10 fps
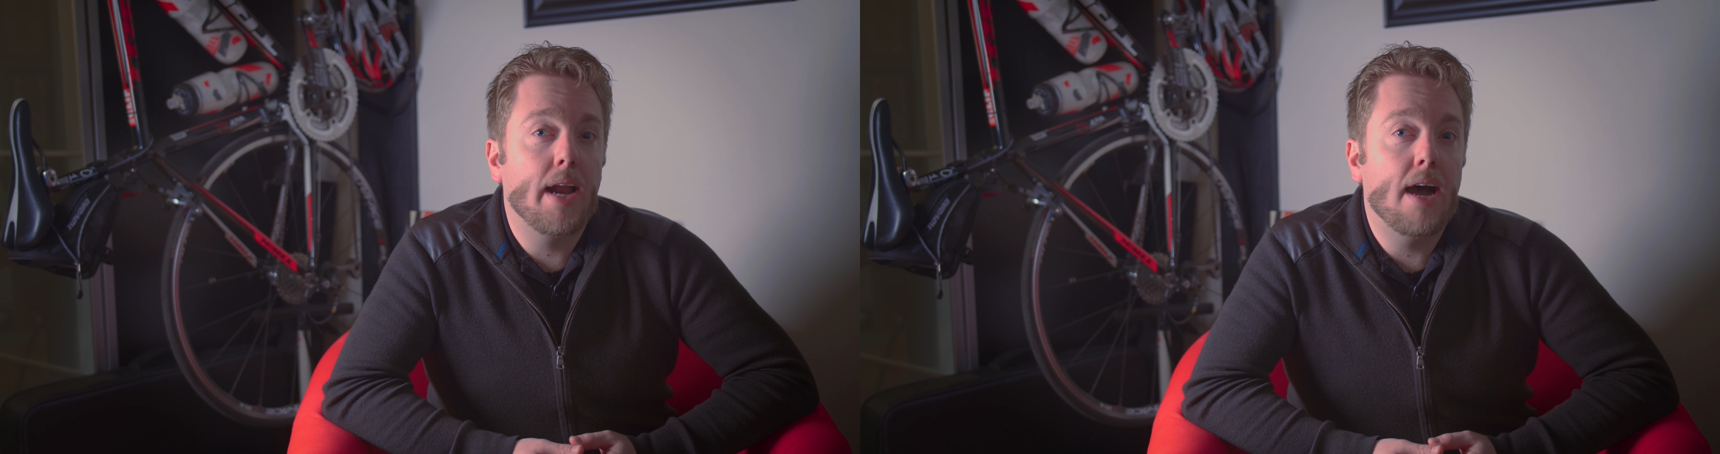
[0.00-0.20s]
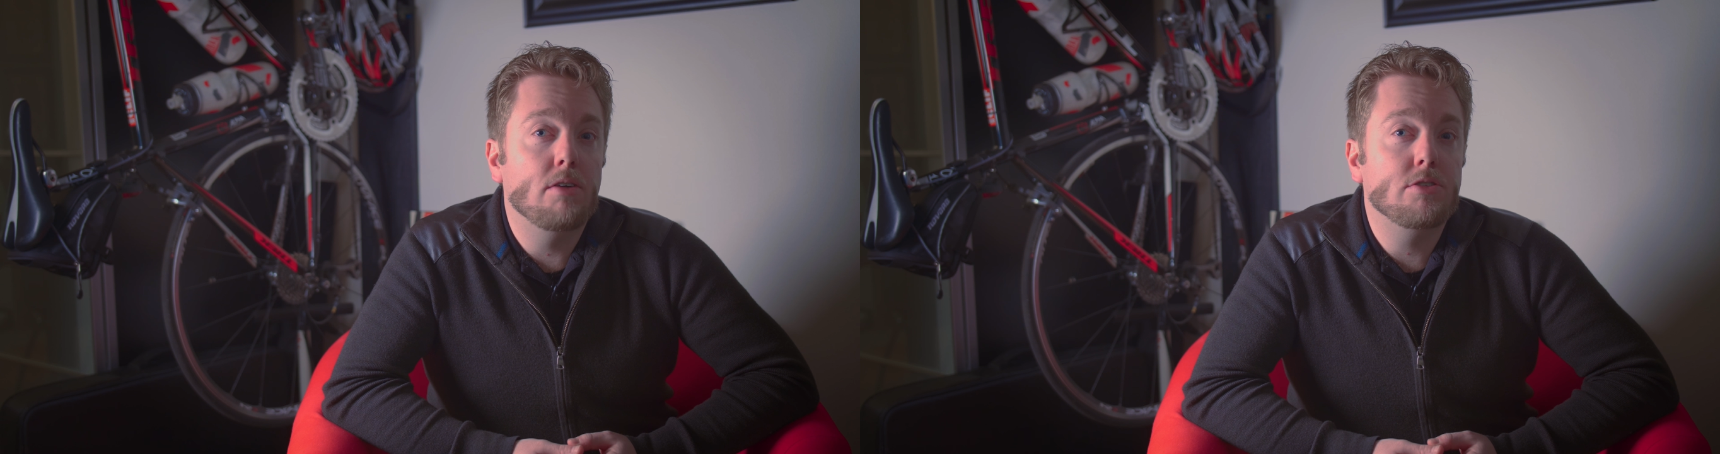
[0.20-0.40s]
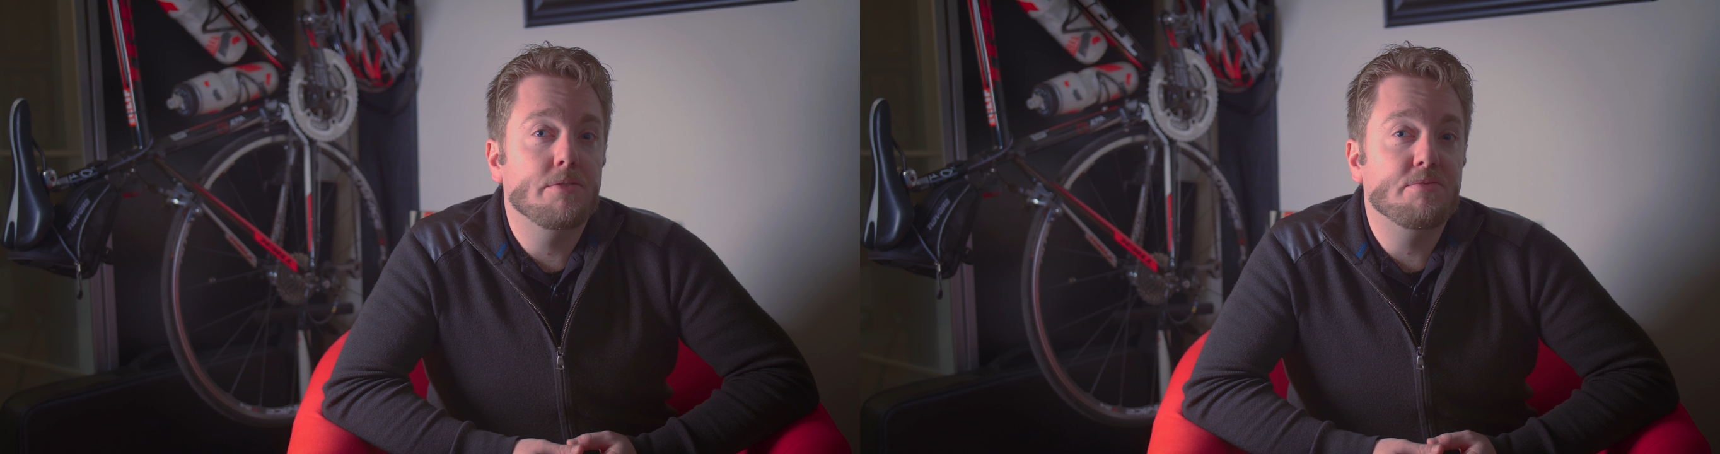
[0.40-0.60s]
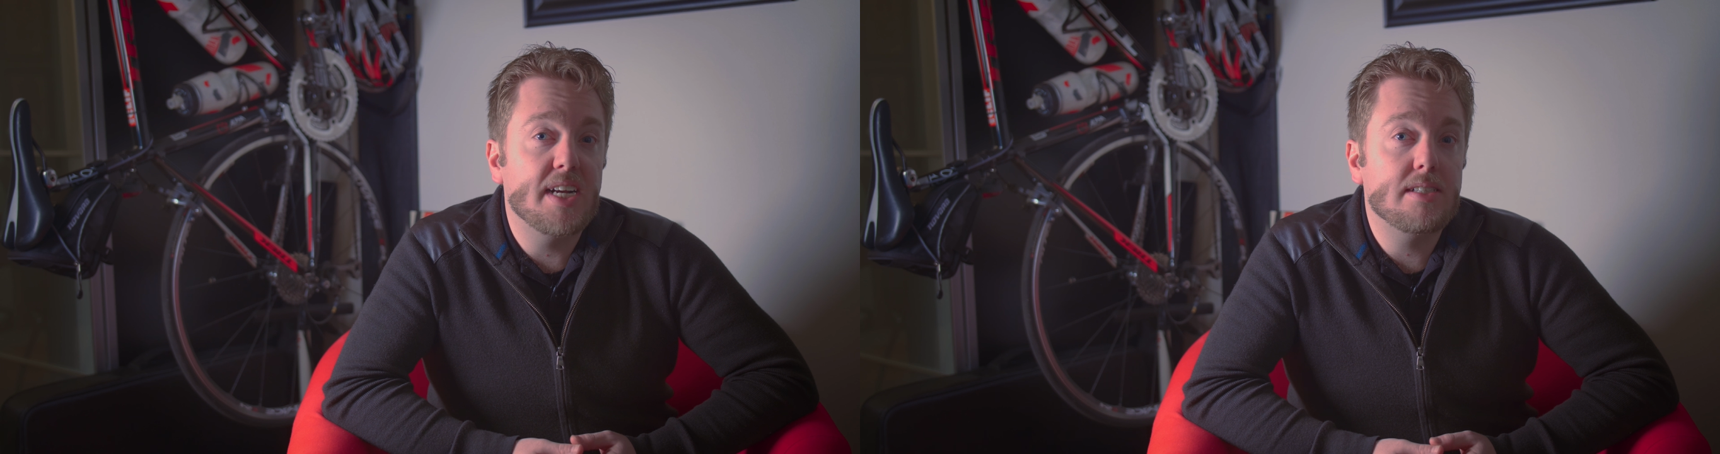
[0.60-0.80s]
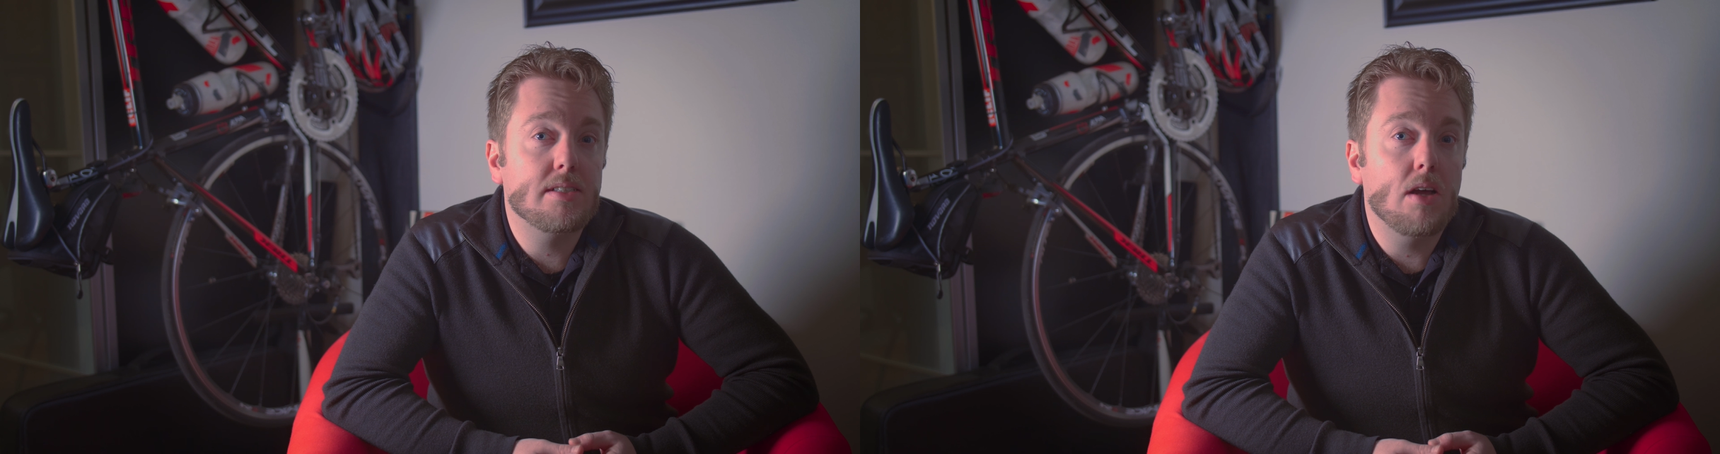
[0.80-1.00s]
how to
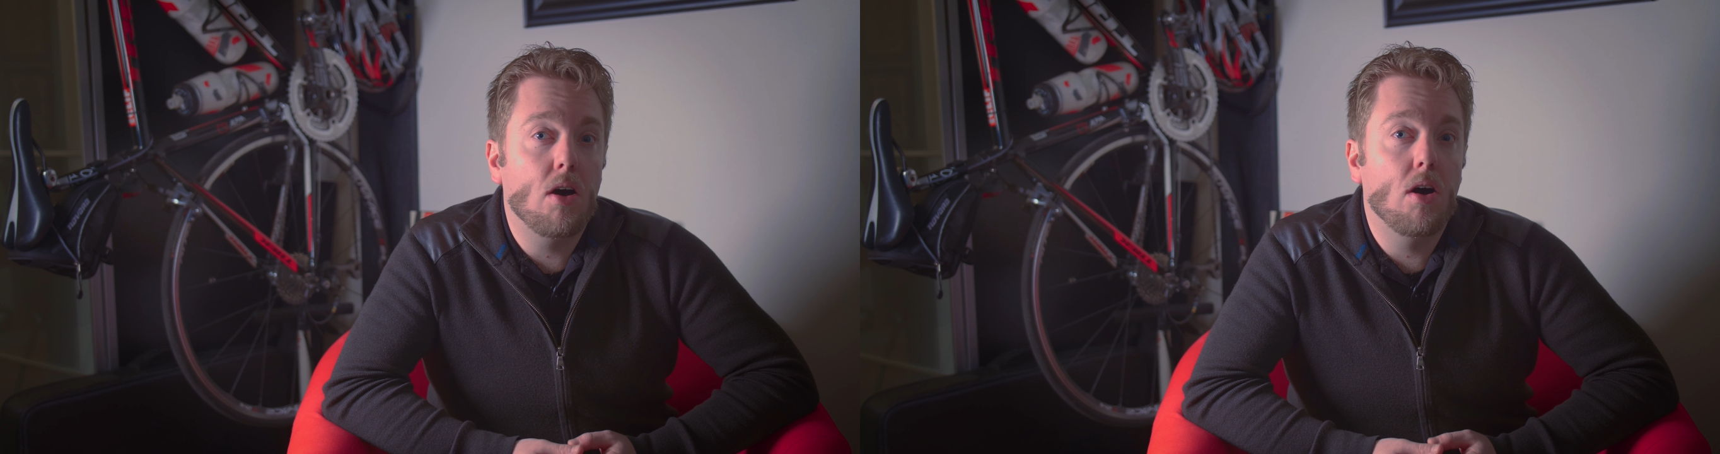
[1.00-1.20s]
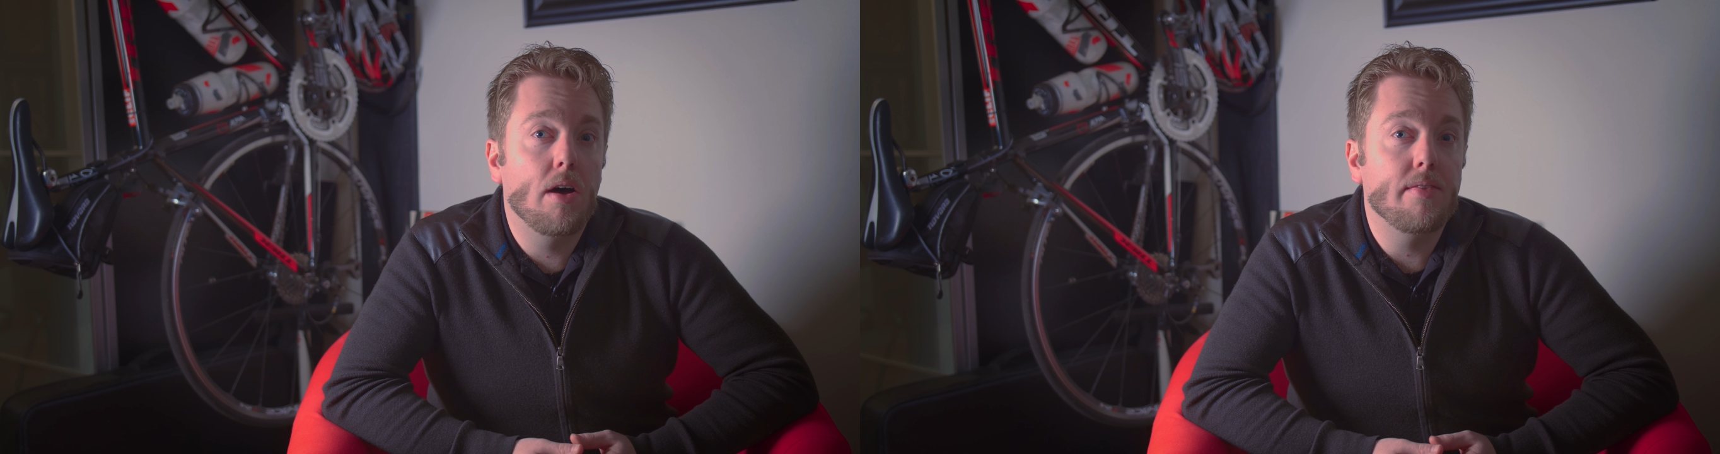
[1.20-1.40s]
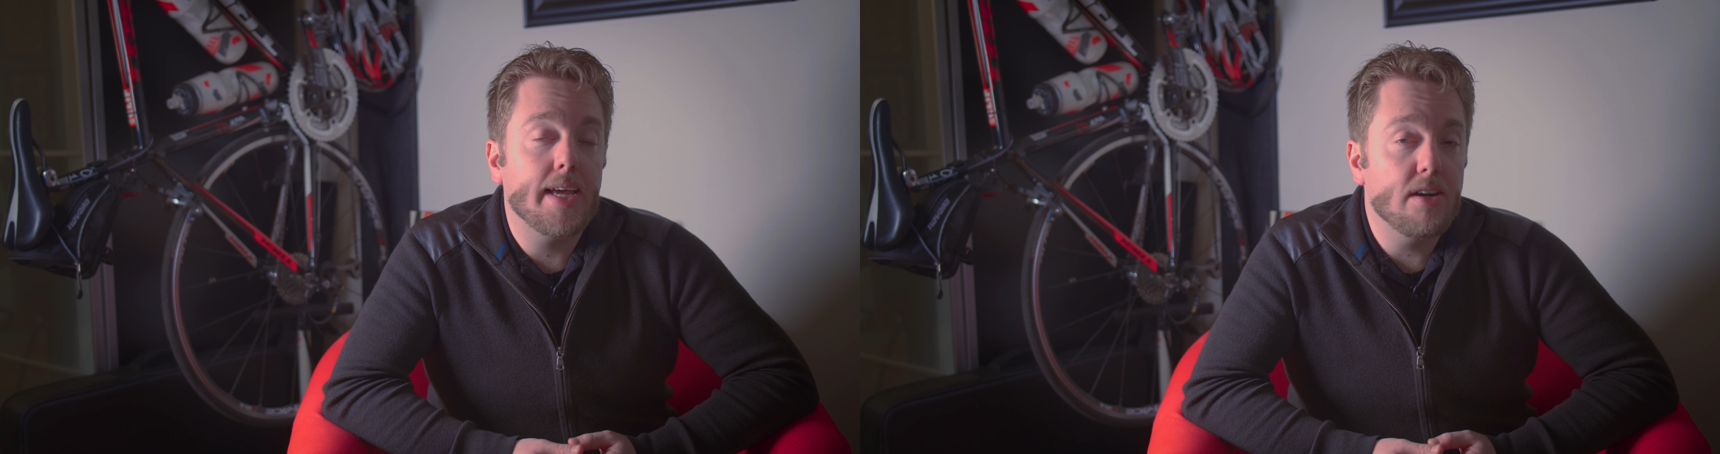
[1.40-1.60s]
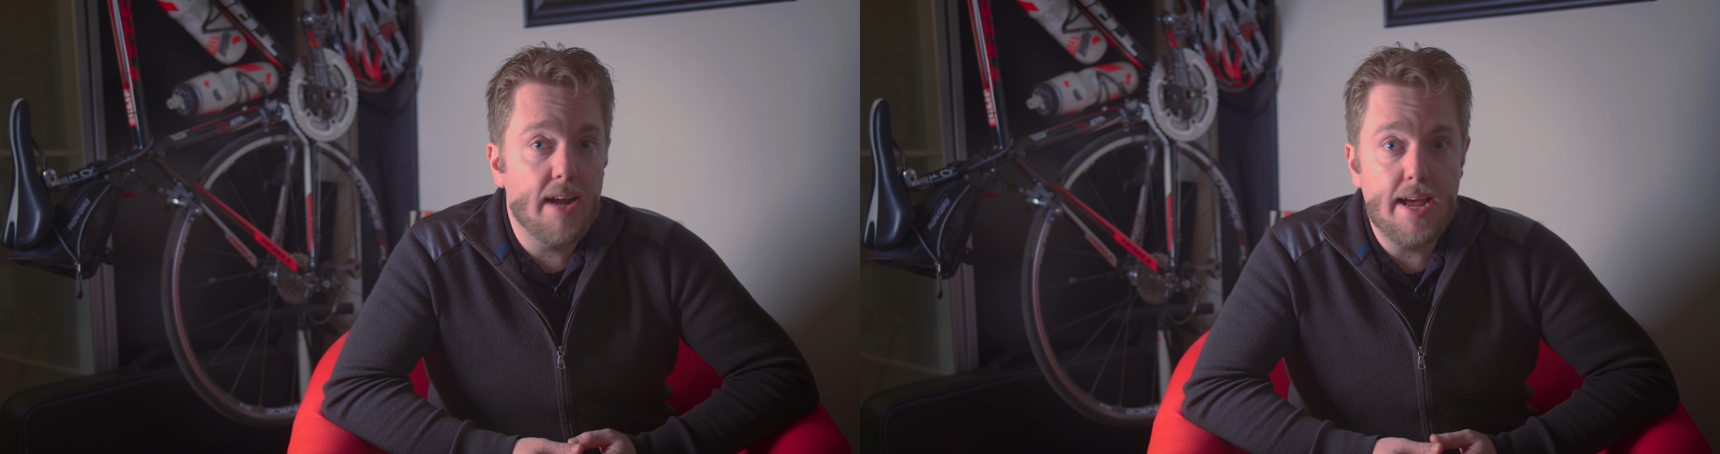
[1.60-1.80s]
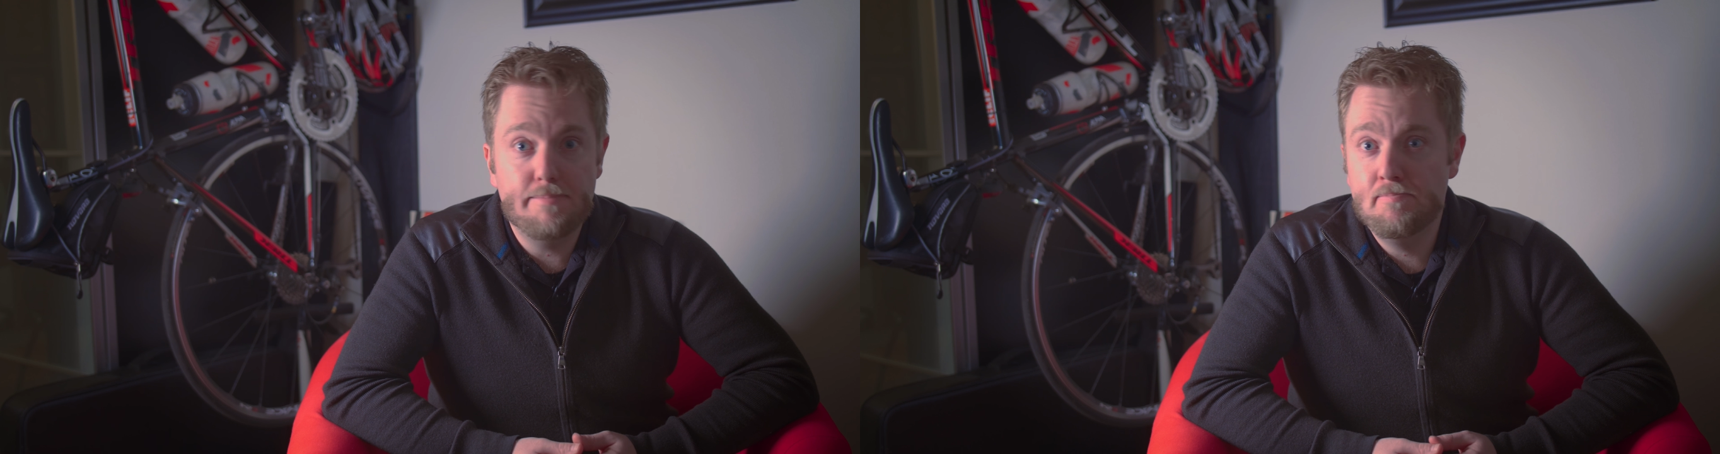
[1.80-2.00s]
fix on the
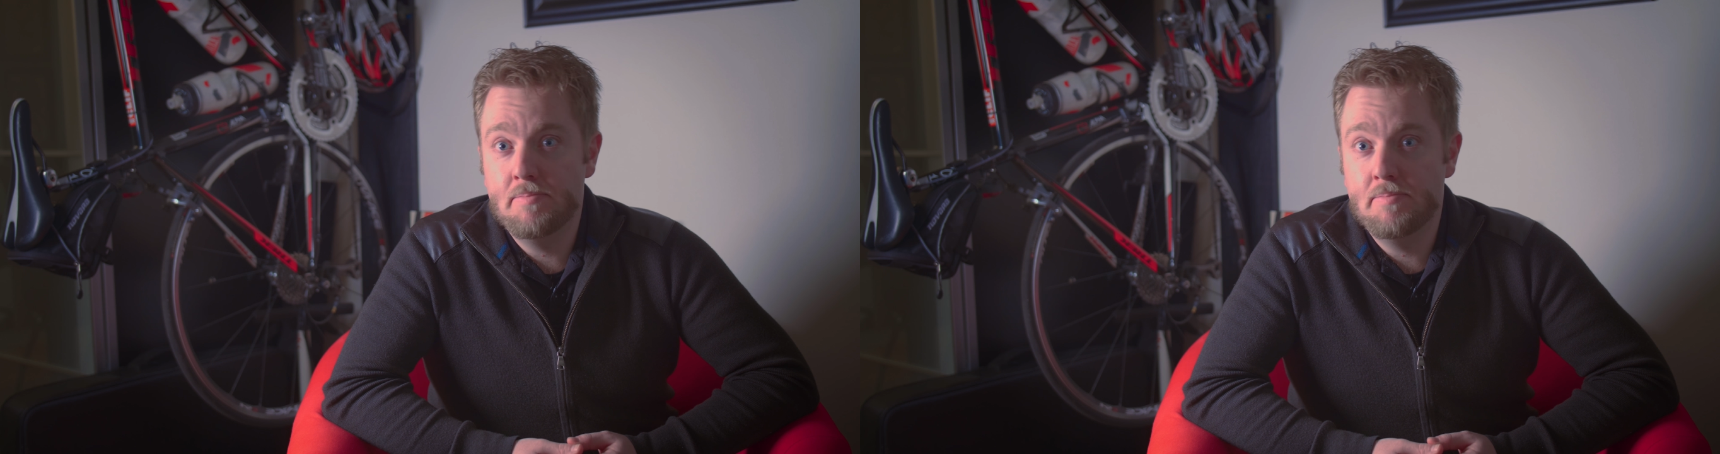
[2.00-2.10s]
internet.